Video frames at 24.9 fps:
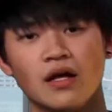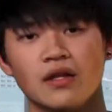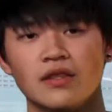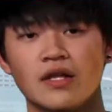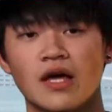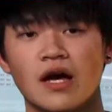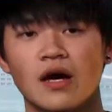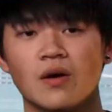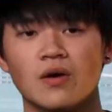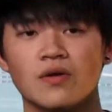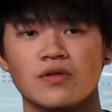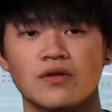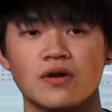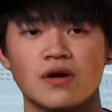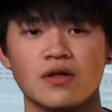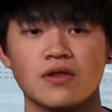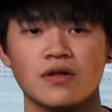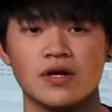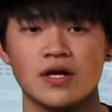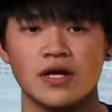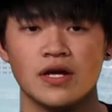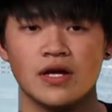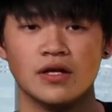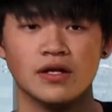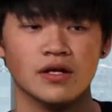Now on the
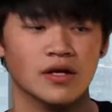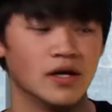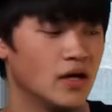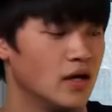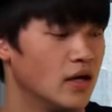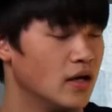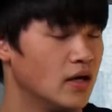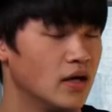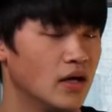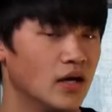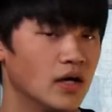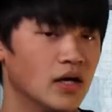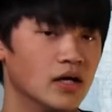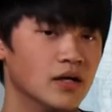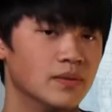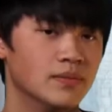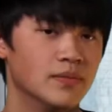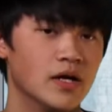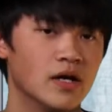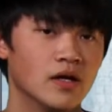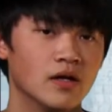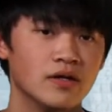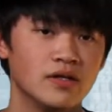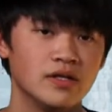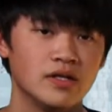other hand, um,
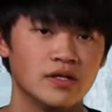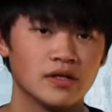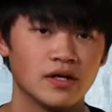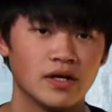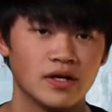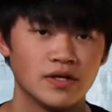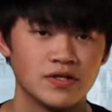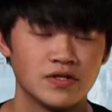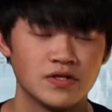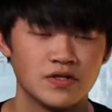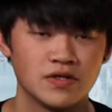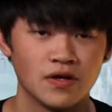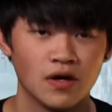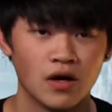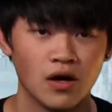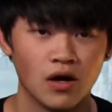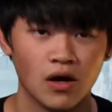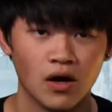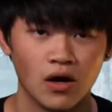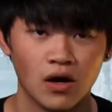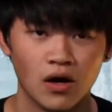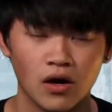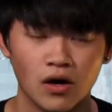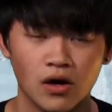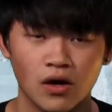LED lights
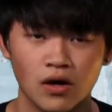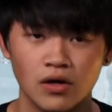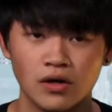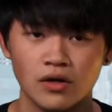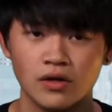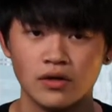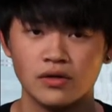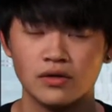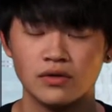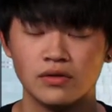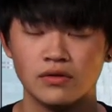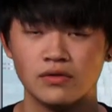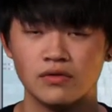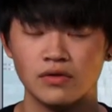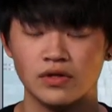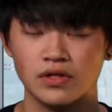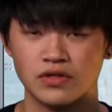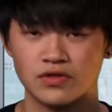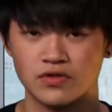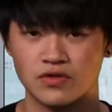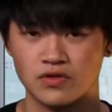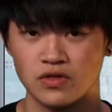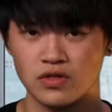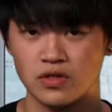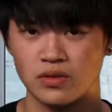are
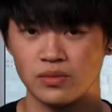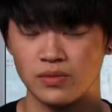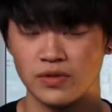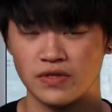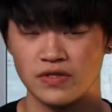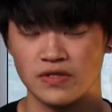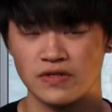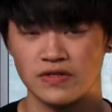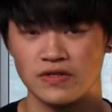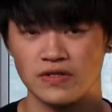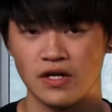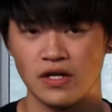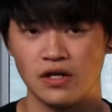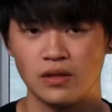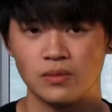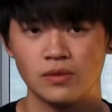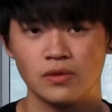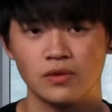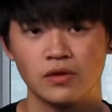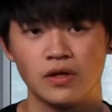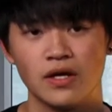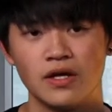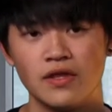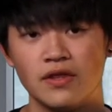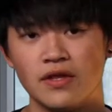extremely
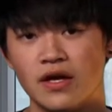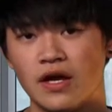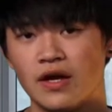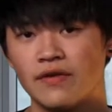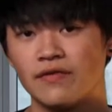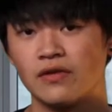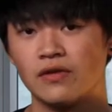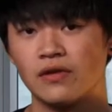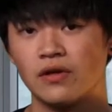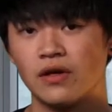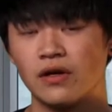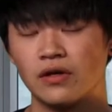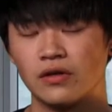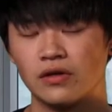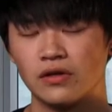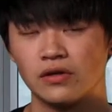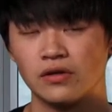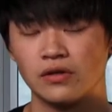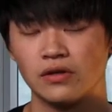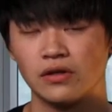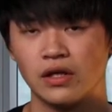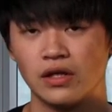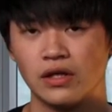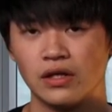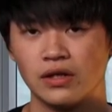sustainable and they have a
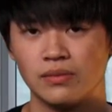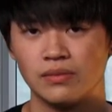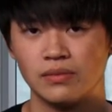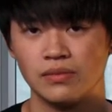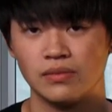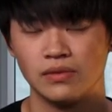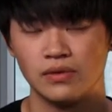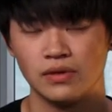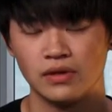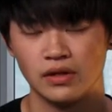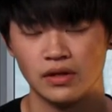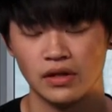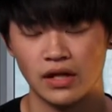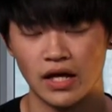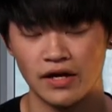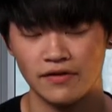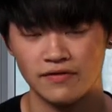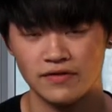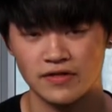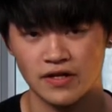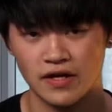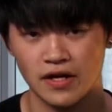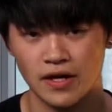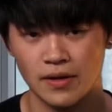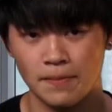longer um,
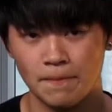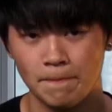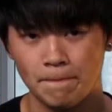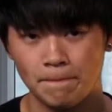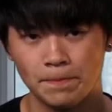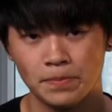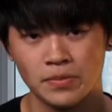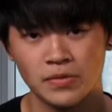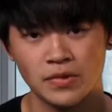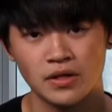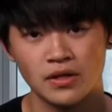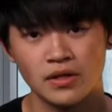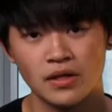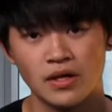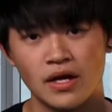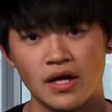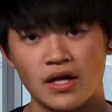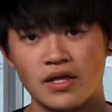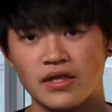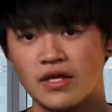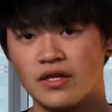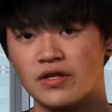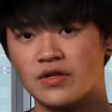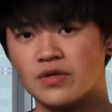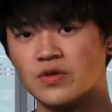lifetime
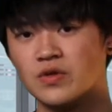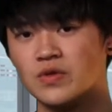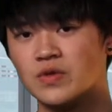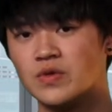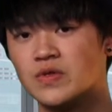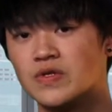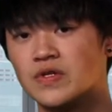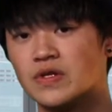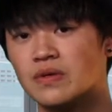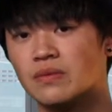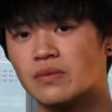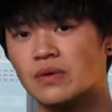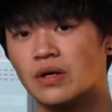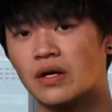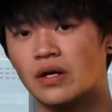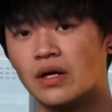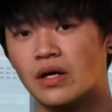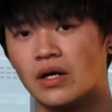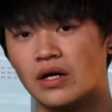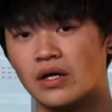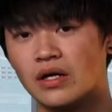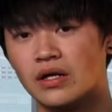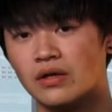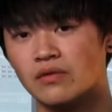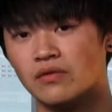and they use
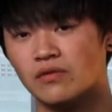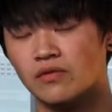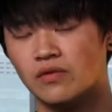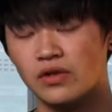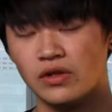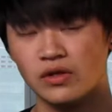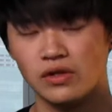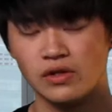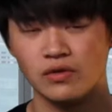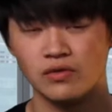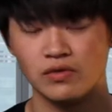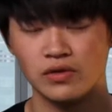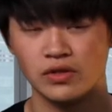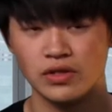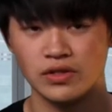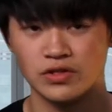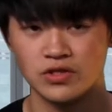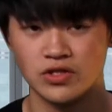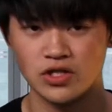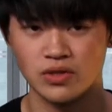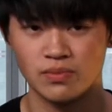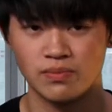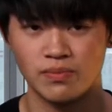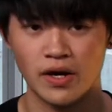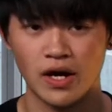uh, really, really
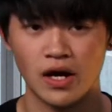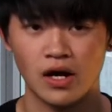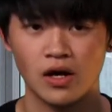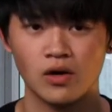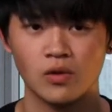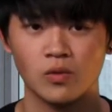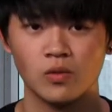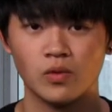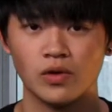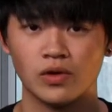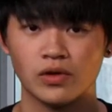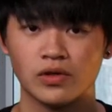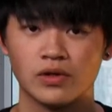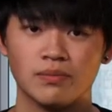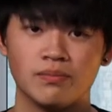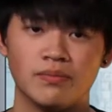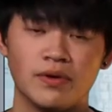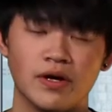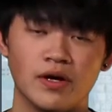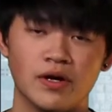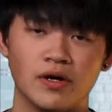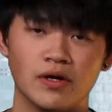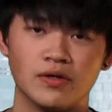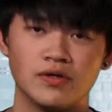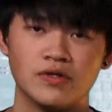cheap power when
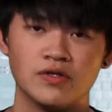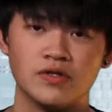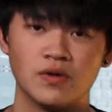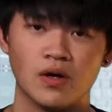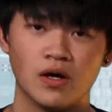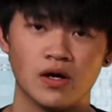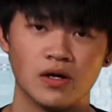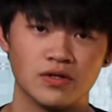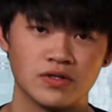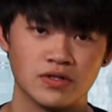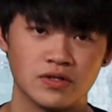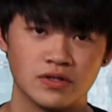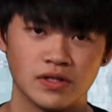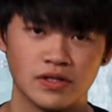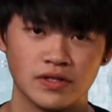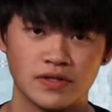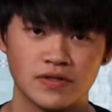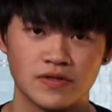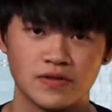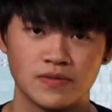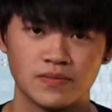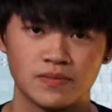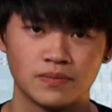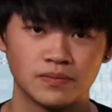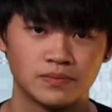compared to halogen
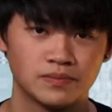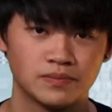lights.